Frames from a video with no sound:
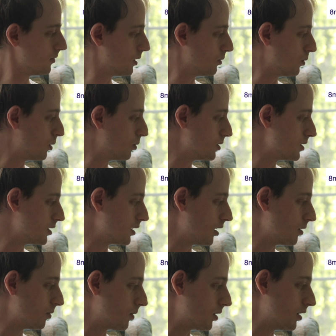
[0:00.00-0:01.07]
what was the
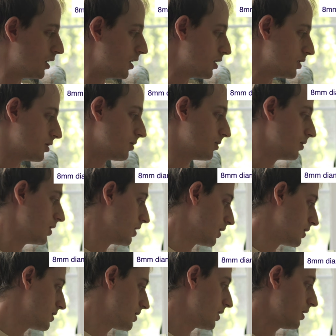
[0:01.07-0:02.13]
other one? So
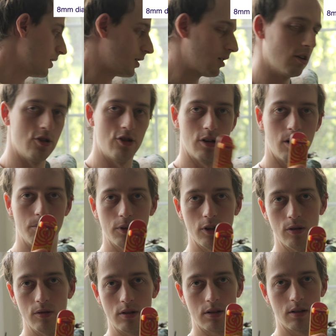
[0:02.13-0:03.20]
let's say like our
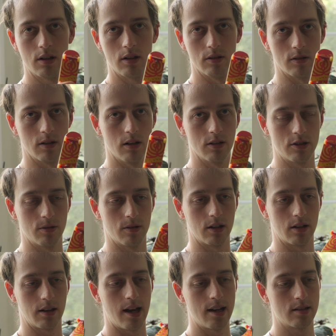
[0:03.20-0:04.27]
jumbos or also our
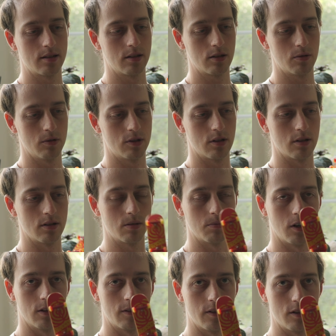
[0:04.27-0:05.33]
classics, which are a
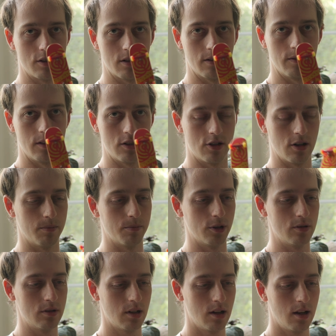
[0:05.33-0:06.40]
smaller version of these
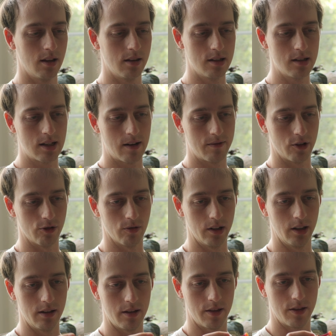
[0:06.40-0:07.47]
jumbos, these have a
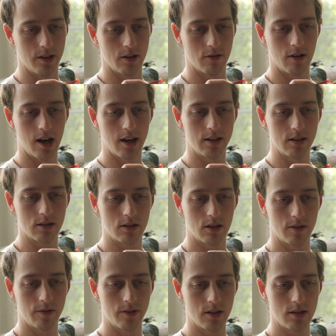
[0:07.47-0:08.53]
really thin riding
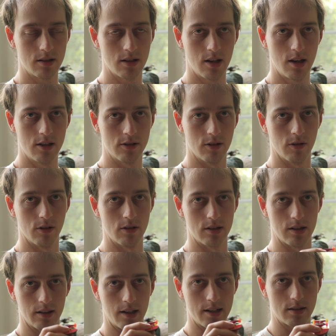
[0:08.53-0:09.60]
surface, so
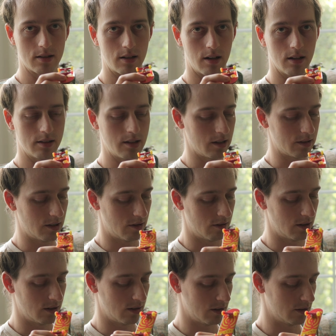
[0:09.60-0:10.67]
there's less contact
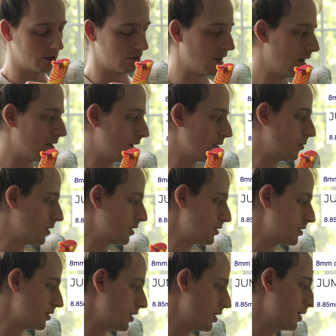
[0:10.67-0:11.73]
area on the ground at
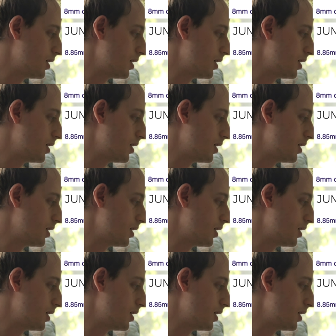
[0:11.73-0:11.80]
once.